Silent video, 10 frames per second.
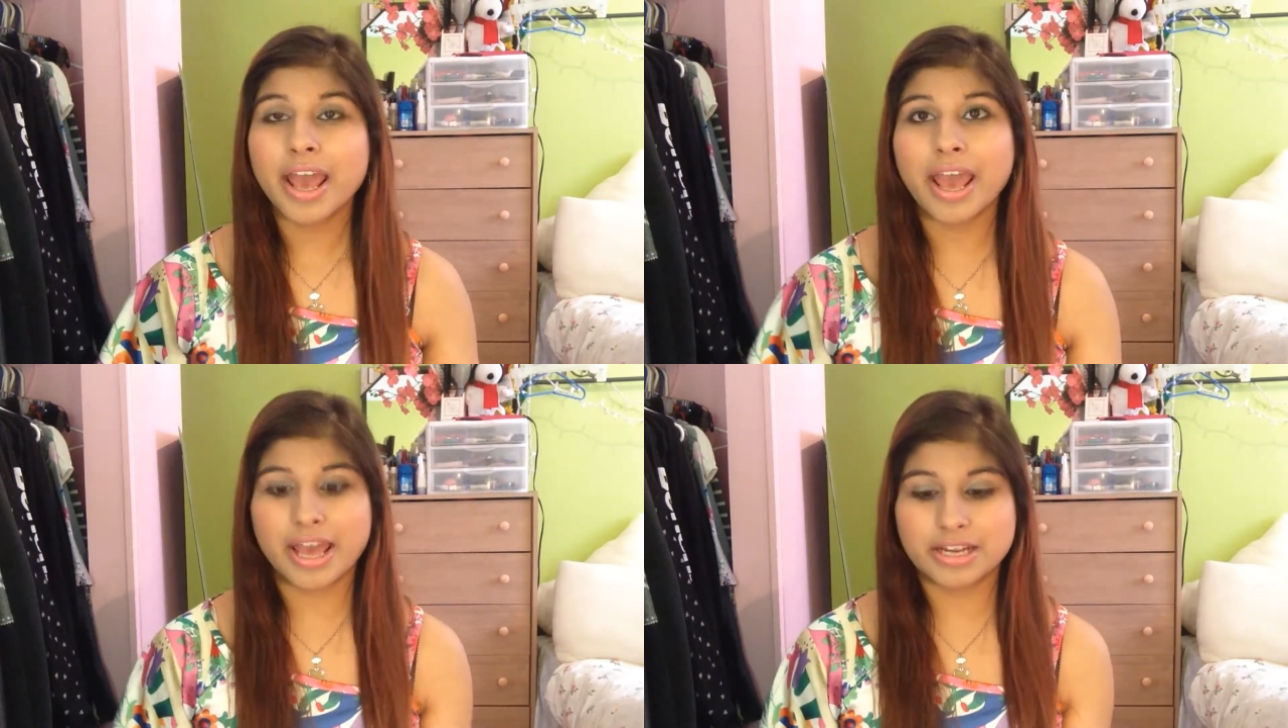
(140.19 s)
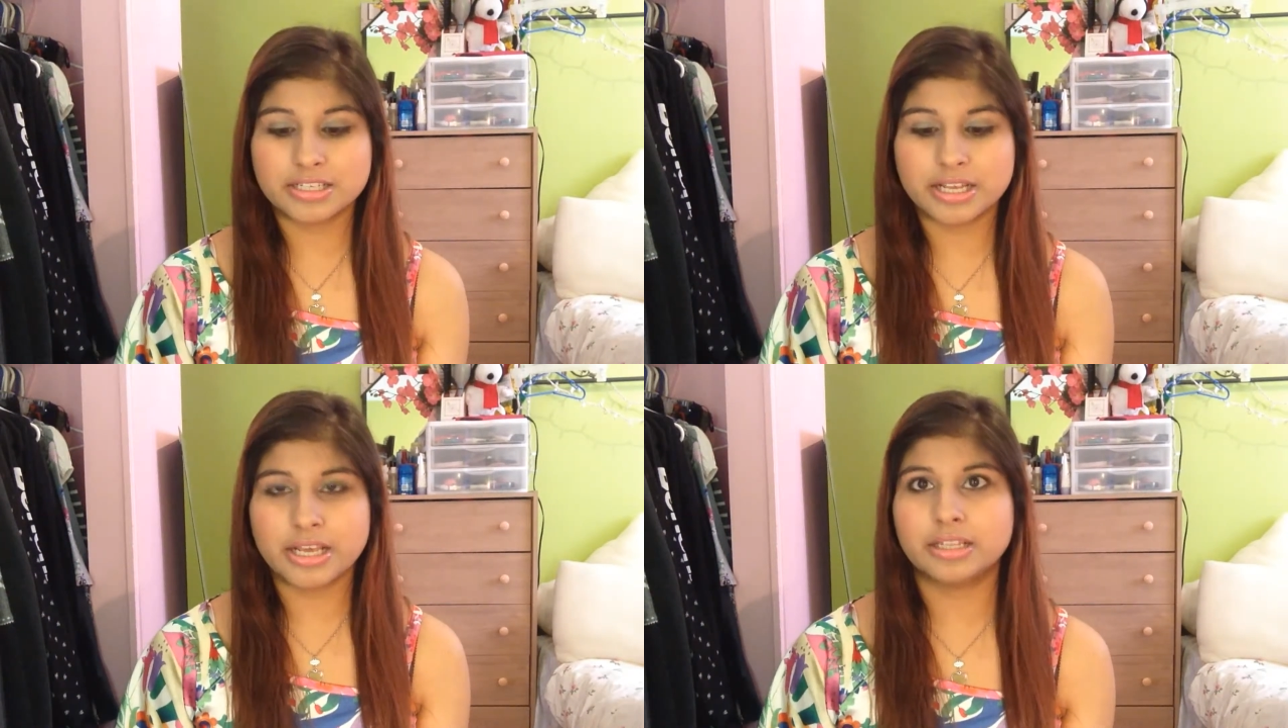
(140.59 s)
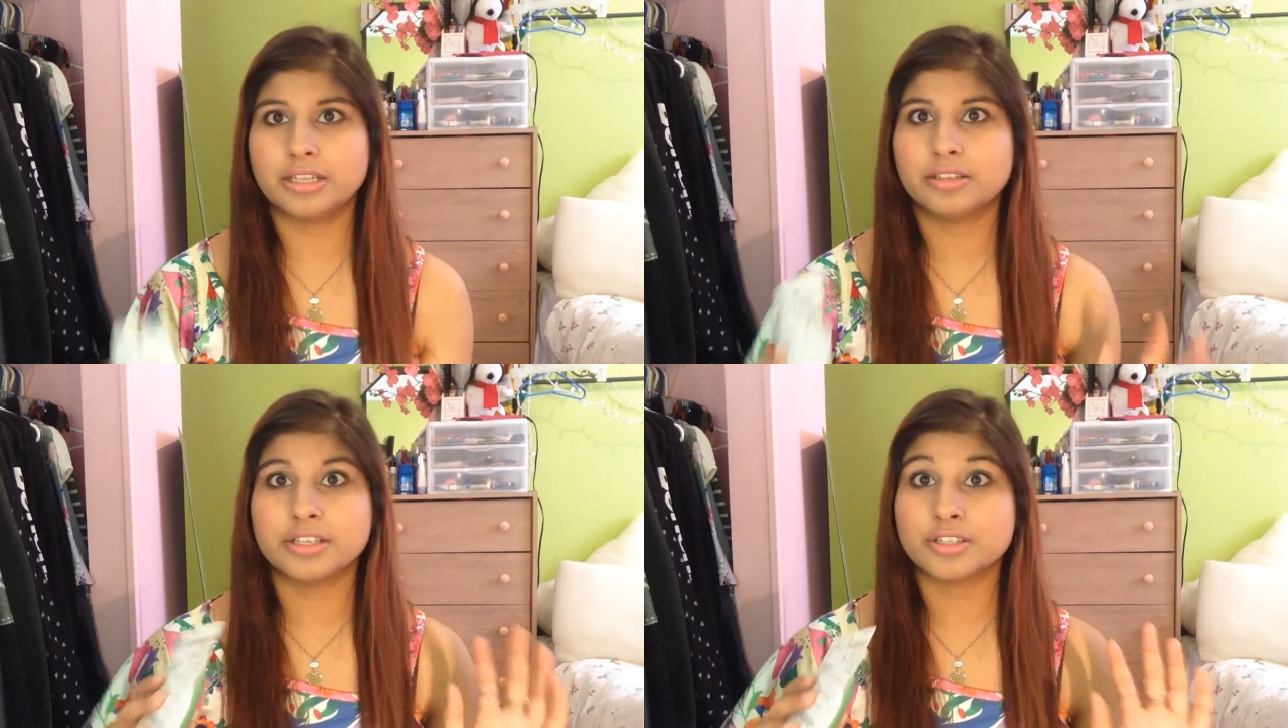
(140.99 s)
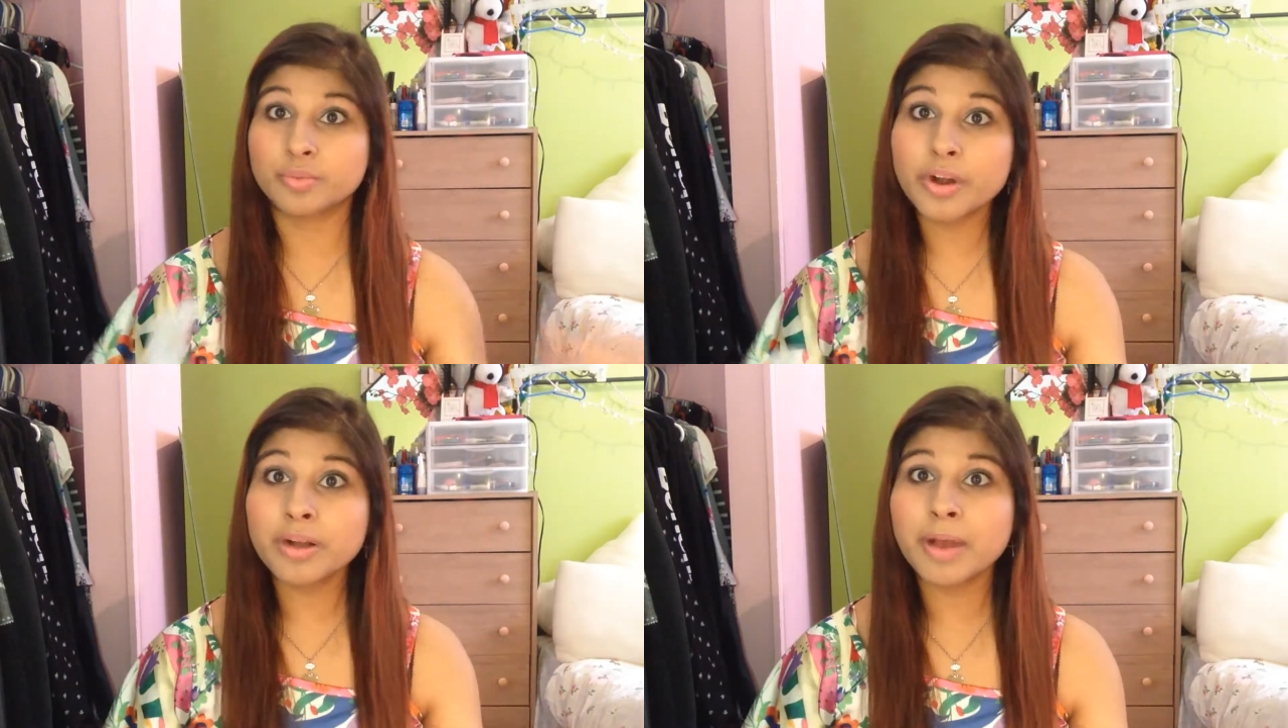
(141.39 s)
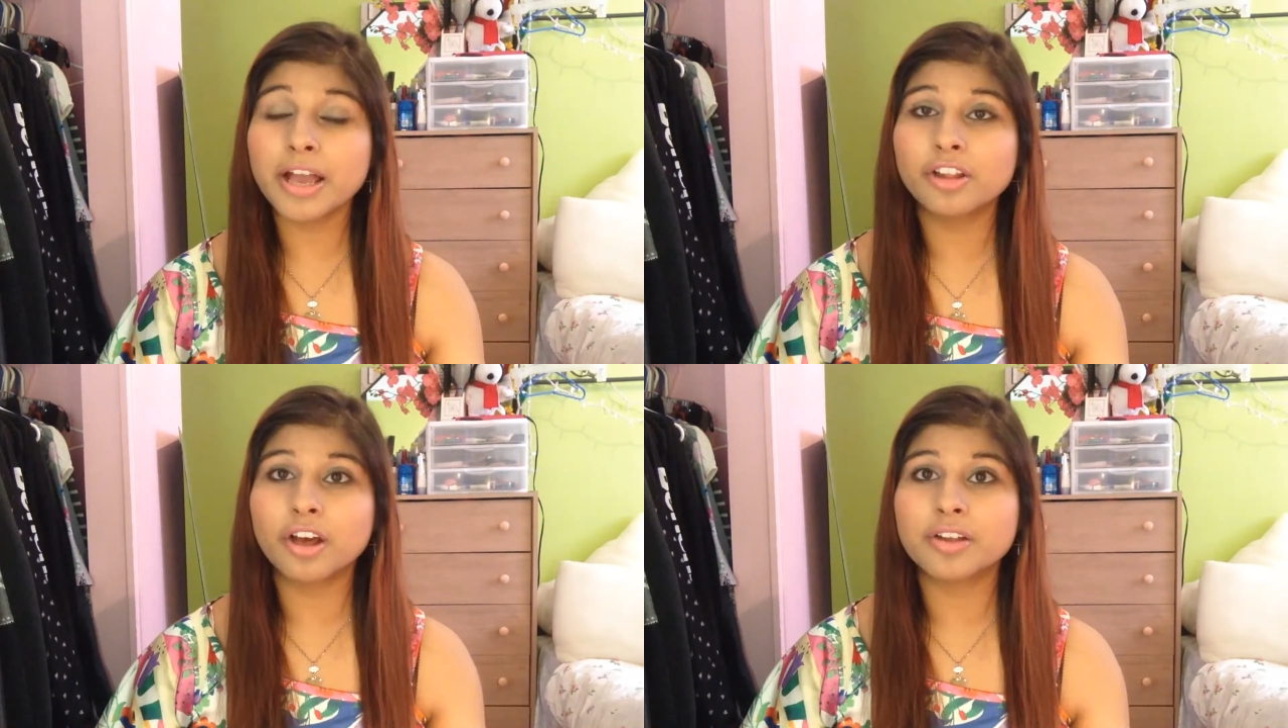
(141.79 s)
and saying that they swear by
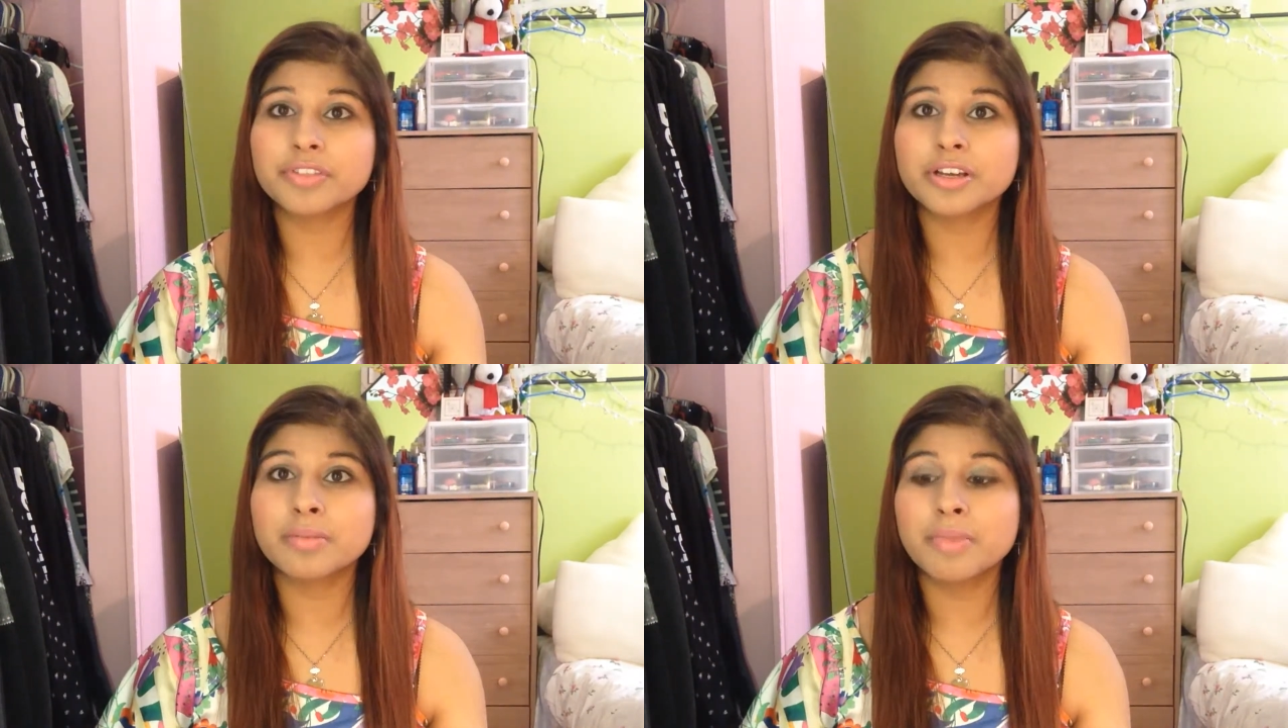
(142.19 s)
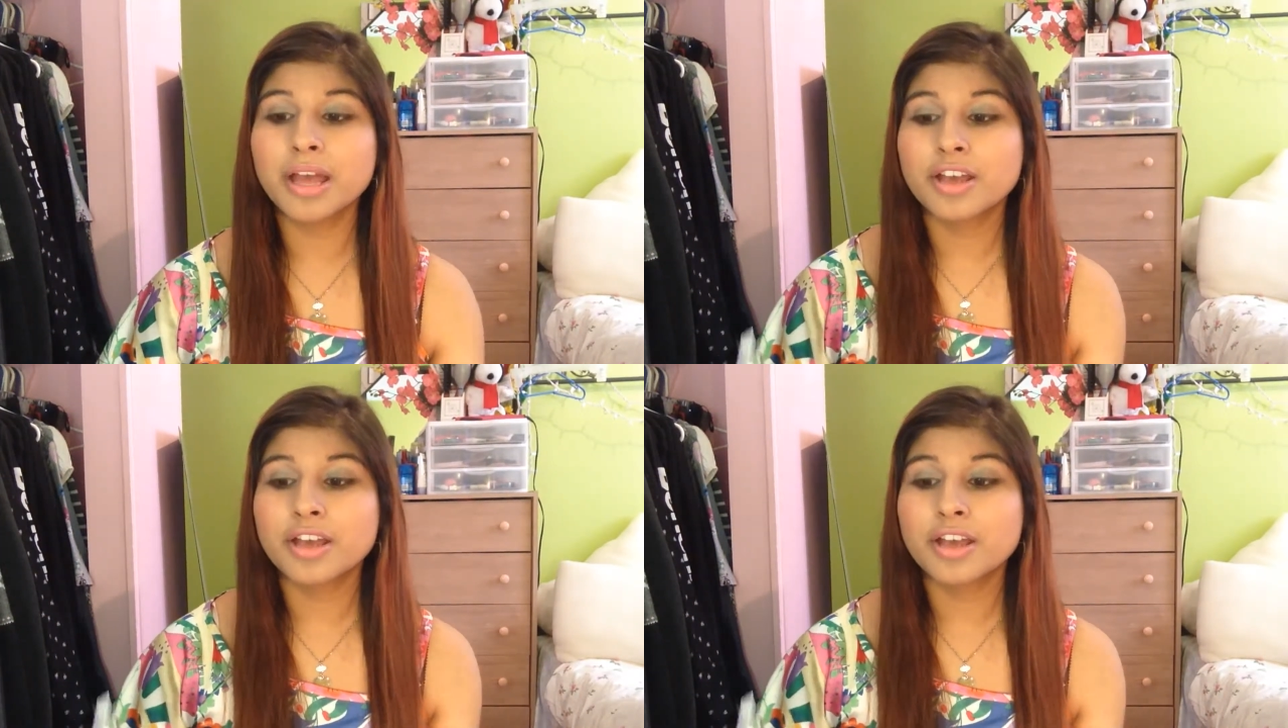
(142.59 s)
a lot of them.